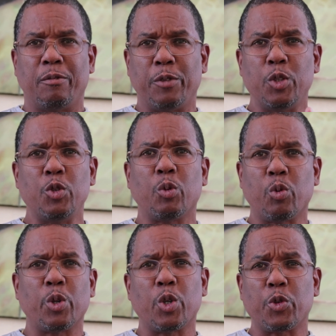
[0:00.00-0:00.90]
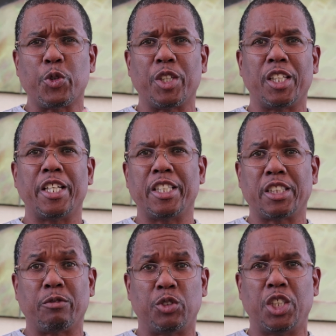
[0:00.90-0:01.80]
View the world through the lens
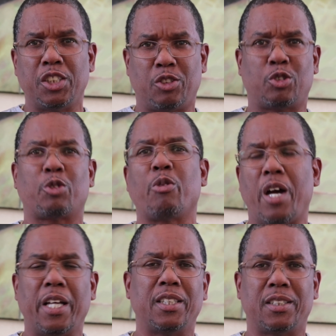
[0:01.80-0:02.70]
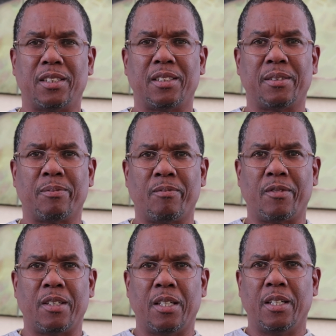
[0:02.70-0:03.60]
of Jesus Christ.
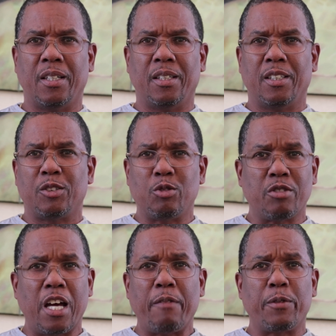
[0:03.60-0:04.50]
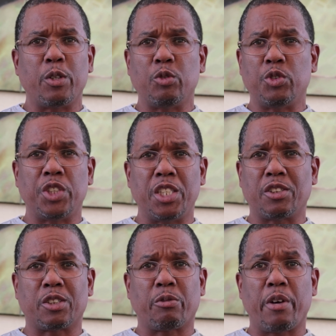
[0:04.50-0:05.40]
Do not view
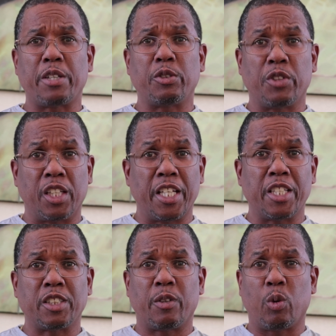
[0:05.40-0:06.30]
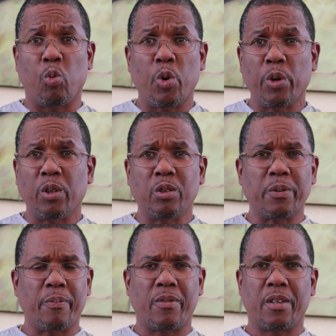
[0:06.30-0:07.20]
Jesus Christ through the lens of the world
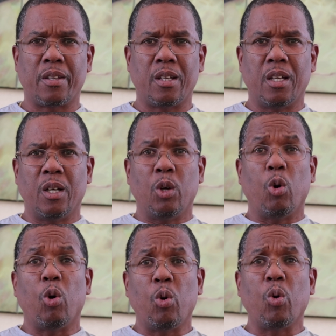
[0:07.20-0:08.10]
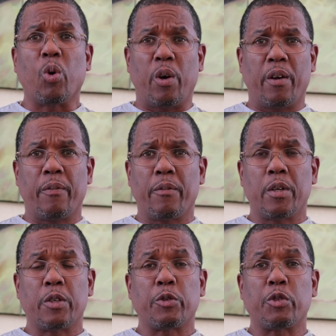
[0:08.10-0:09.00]
or
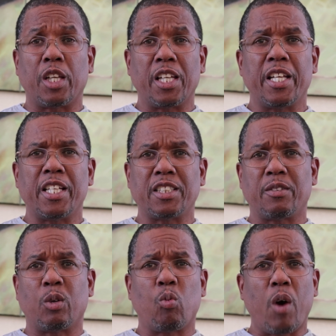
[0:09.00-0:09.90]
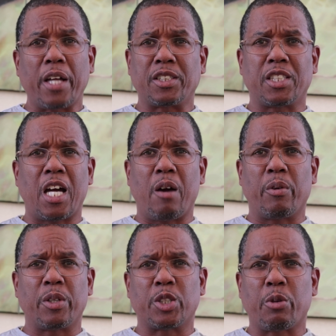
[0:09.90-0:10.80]
through the lens of the
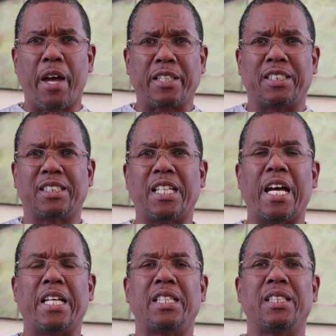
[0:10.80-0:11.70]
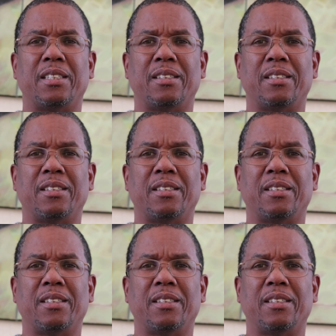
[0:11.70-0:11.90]
Watchtower and Tract Society.